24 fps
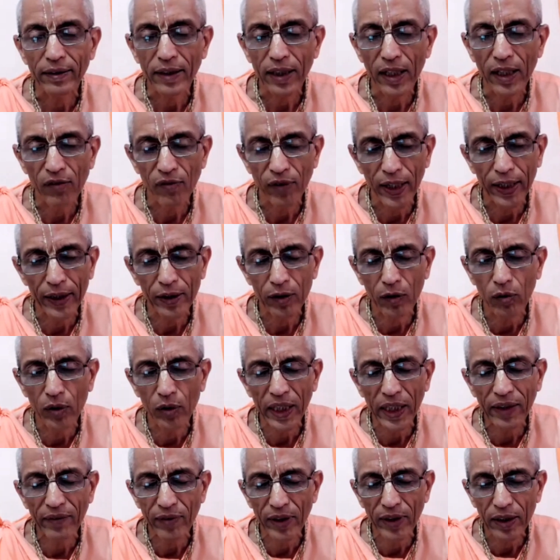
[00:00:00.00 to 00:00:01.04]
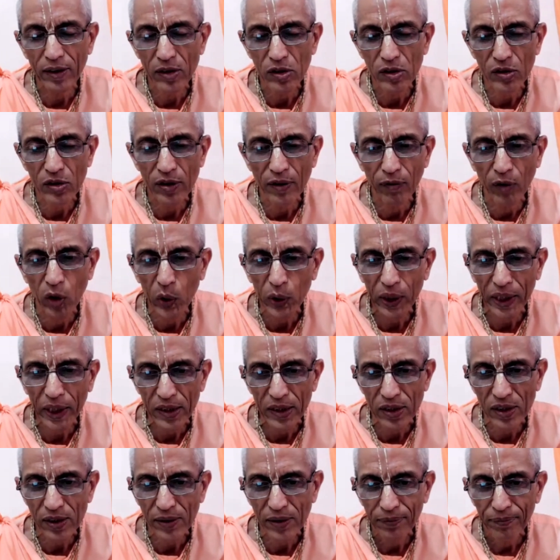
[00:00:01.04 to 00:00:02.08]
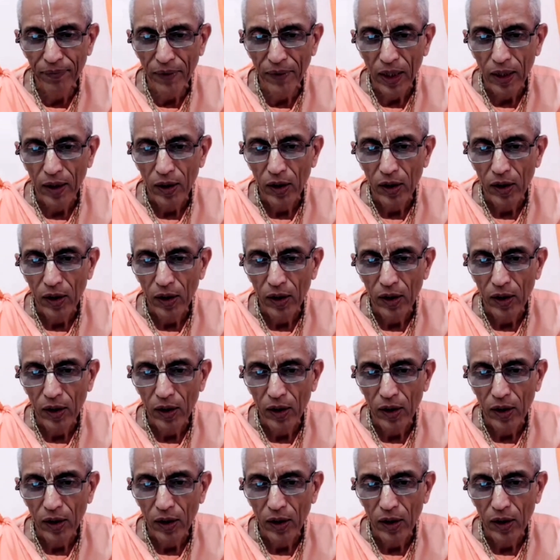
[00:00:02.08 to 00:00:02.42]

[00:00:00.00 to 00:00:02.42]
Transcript: He'll fight only with his devotees.